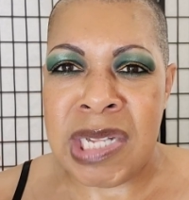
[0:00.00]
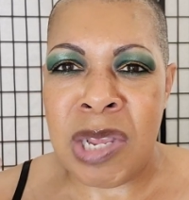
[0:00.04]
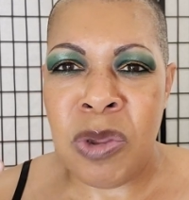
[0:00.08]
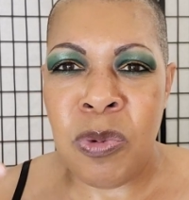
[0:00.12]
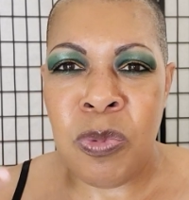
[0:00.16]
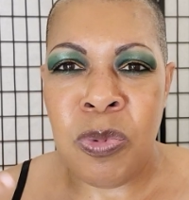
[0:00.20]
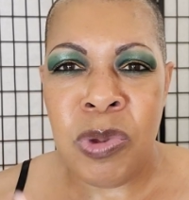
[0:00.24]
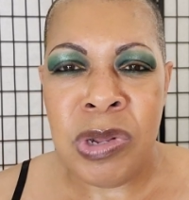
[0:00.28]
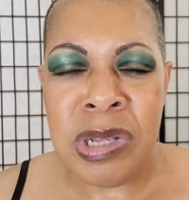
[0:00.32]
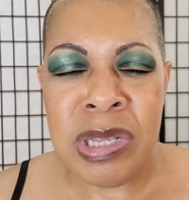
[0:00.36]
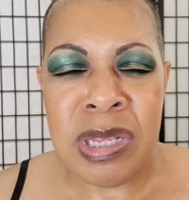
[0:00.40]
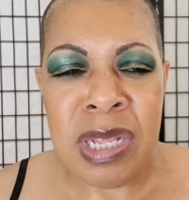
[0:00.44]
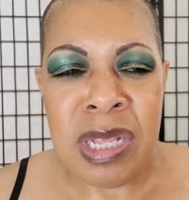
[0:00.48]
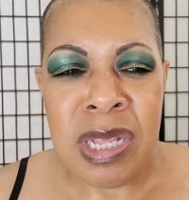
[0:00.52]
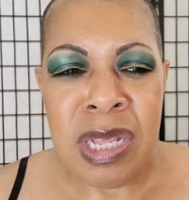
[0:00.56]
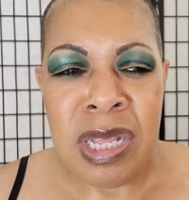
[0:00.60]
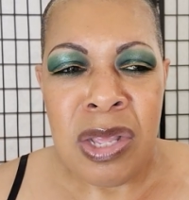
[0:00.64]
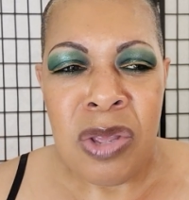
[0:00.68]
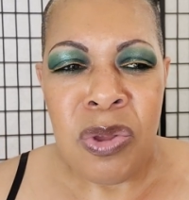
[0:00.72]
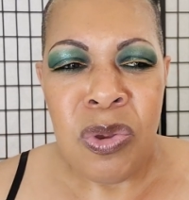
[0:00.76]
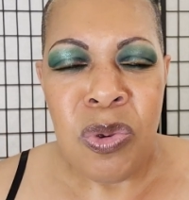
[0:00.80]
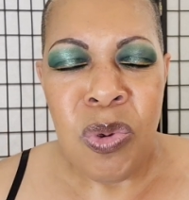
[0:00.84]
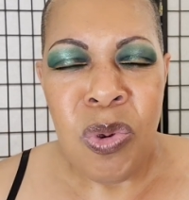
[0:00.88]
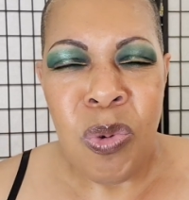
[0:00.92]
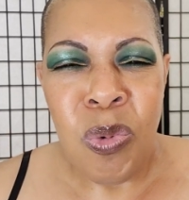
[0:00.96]
Like what
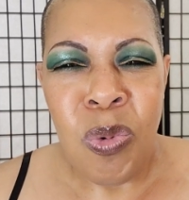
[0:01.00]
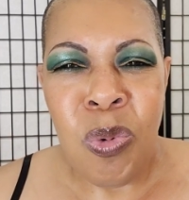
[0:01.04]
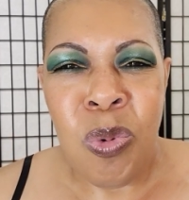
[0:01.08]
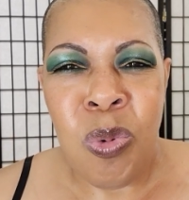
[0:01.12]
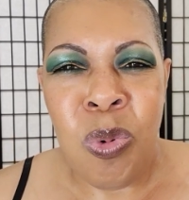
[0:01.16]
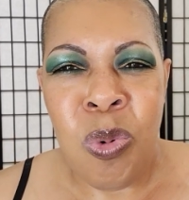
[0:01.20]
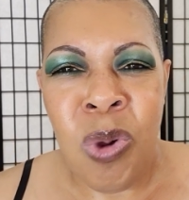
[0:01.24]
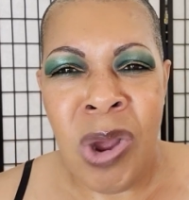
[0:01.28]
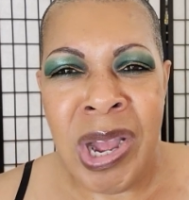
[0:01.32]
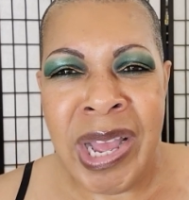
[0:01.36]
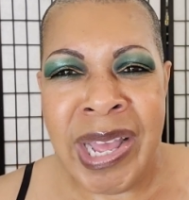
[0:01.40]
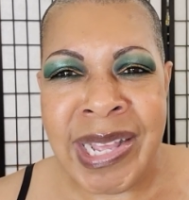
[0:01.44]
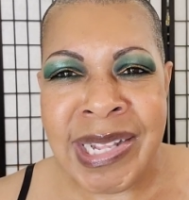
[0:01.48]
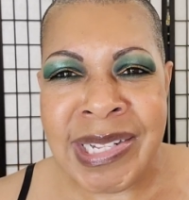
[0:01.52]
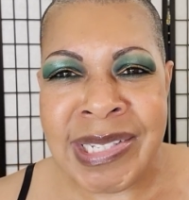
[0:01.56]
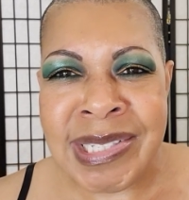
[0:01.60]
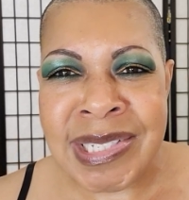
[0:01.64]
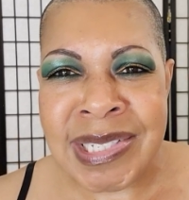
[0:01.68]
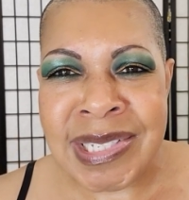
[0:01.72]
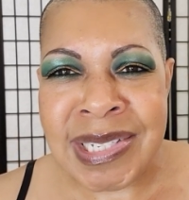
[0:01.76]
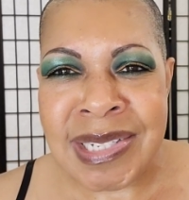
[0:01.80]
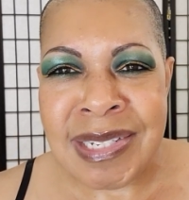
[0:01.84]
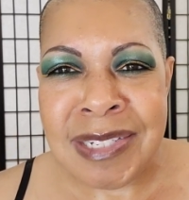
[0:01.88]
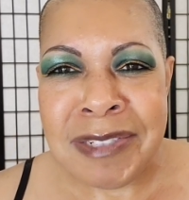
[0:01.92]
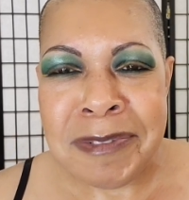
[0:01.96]

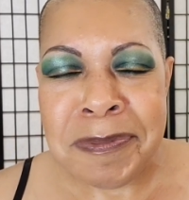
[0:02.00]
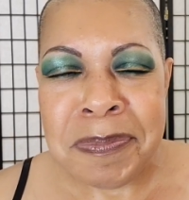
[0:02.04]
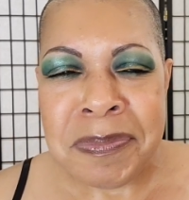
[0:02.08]
what?